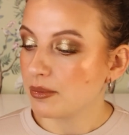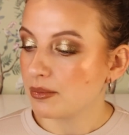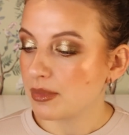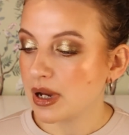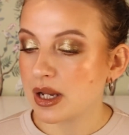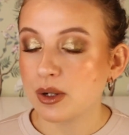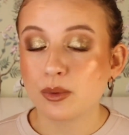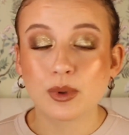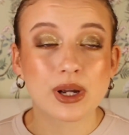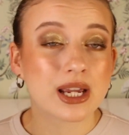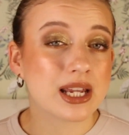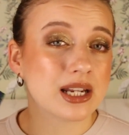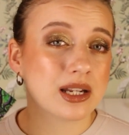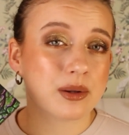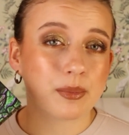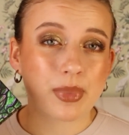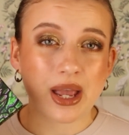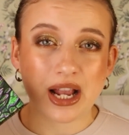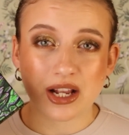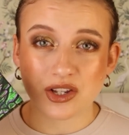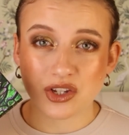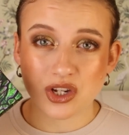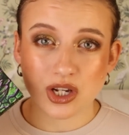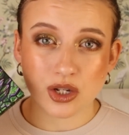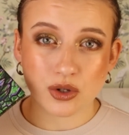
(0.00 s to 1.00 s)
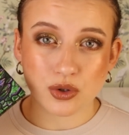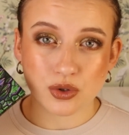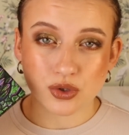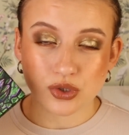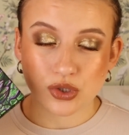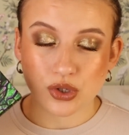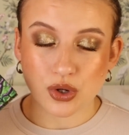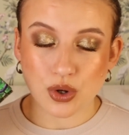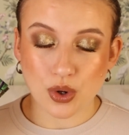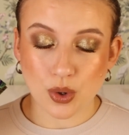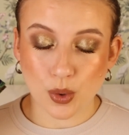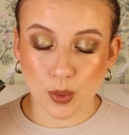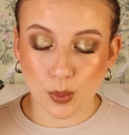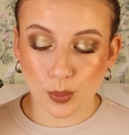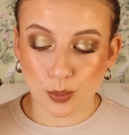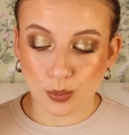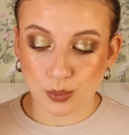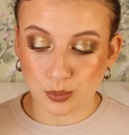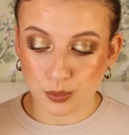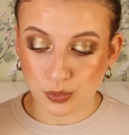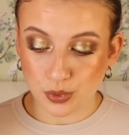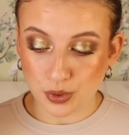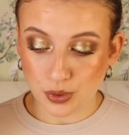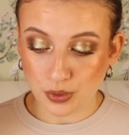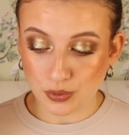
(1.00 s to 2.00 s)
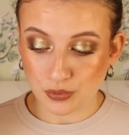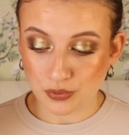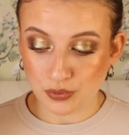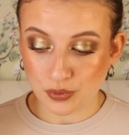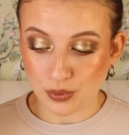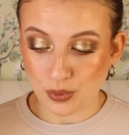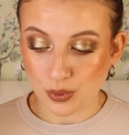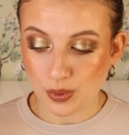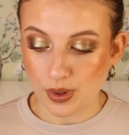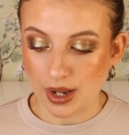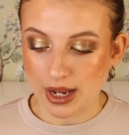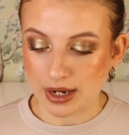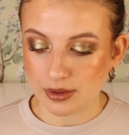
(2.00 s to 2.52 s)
By the way, the packaging also beautiful.